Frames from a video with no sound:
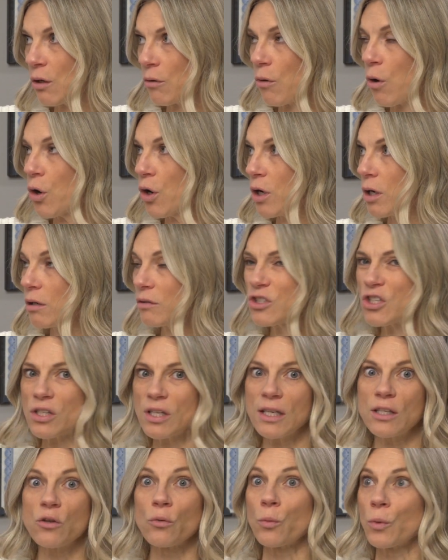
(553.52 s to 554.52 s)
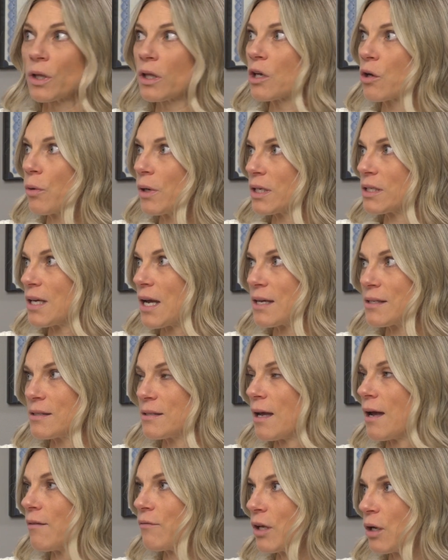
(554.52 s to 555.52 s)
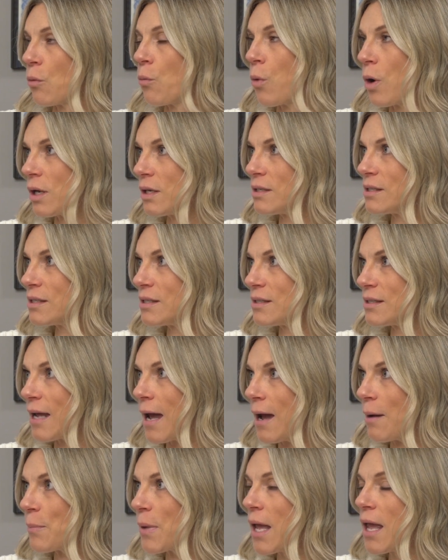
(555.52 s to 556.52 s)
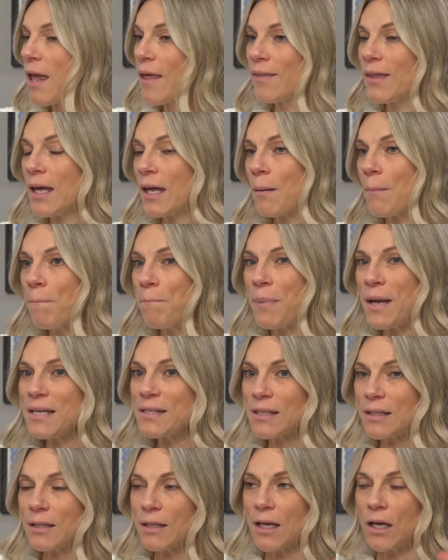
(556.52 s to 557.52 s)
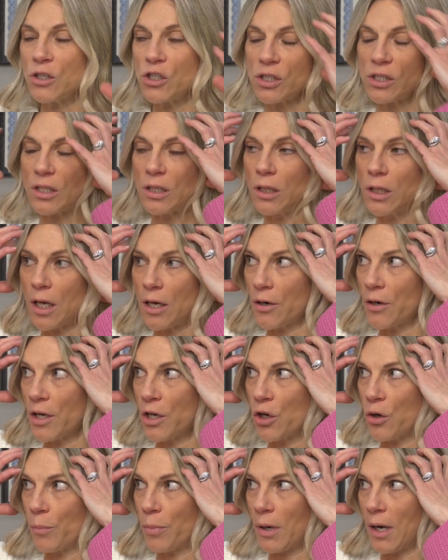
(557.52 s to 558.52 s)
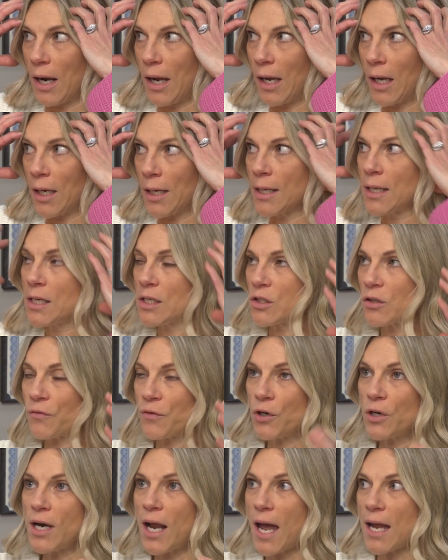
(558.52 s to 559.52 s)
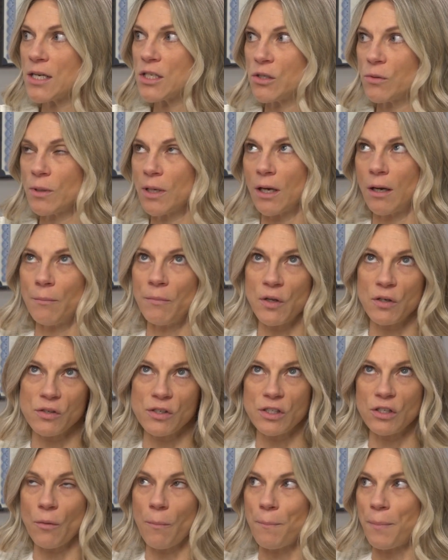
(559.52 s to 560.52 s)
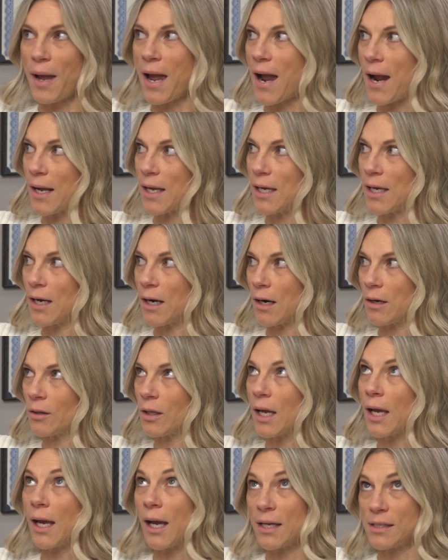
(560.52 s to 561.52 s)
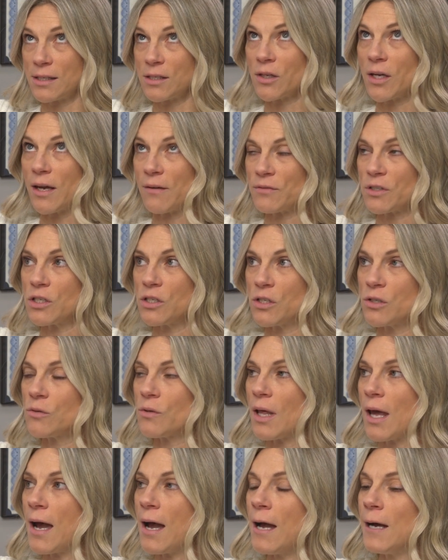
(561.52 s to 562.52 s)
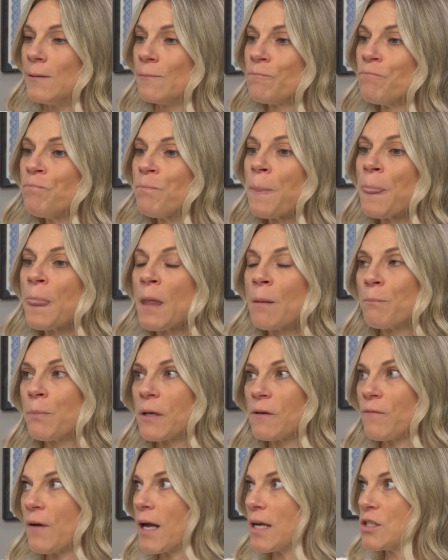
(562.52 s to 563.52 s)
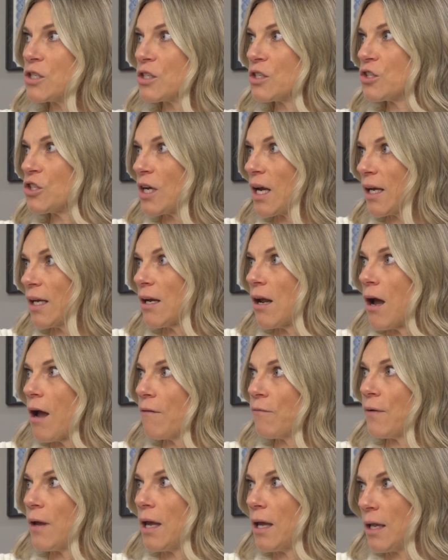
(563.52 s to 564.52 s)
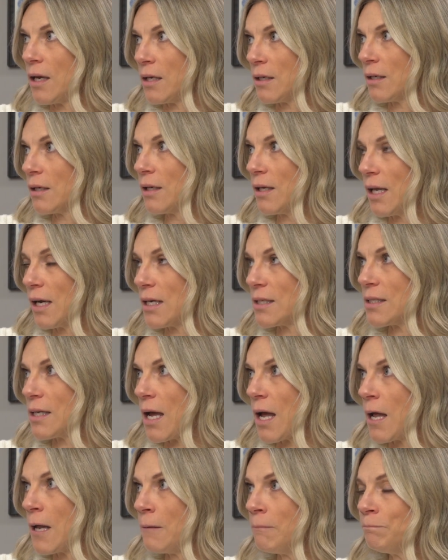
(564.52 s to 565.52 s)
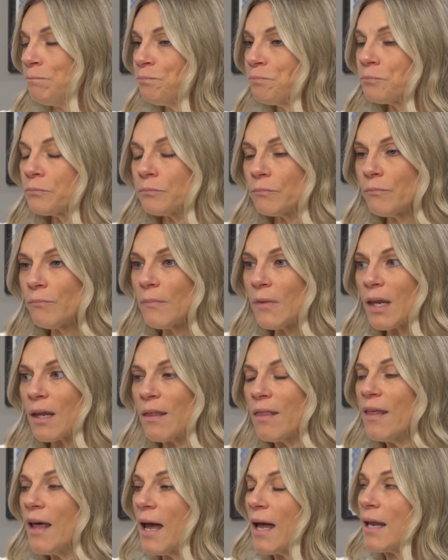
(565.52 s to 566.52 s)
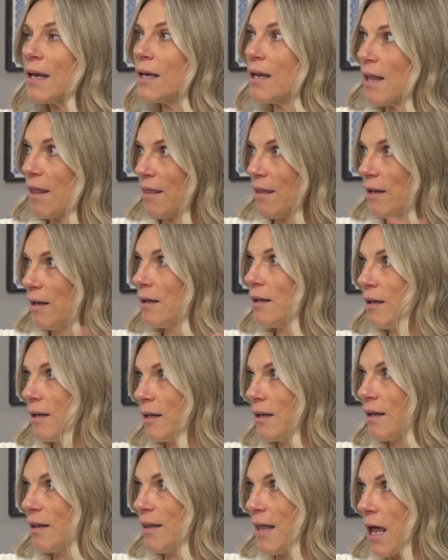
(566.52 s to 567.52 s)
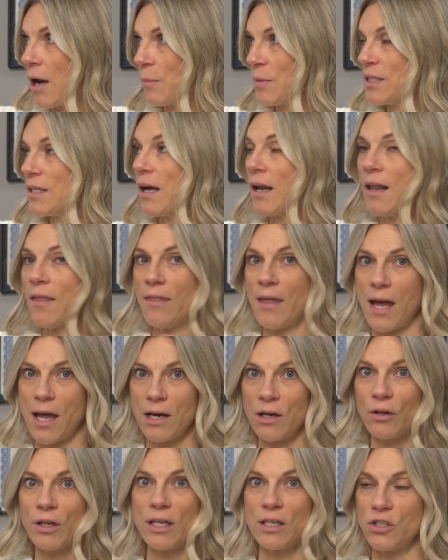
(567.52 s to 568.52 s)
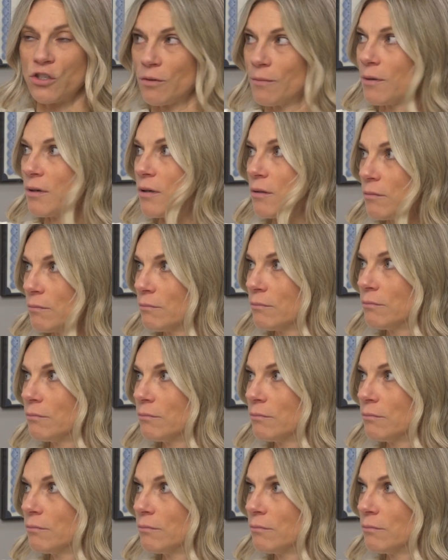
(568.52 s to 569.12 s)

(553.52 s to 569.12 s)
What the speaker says: or just like the really quick tasks that have like 1 step that basically are just cluttering your brain. So if you're not doing them, they're still back here, like I still have to do that. But if I just check it off and get it done, then that'll be done, and that'll get your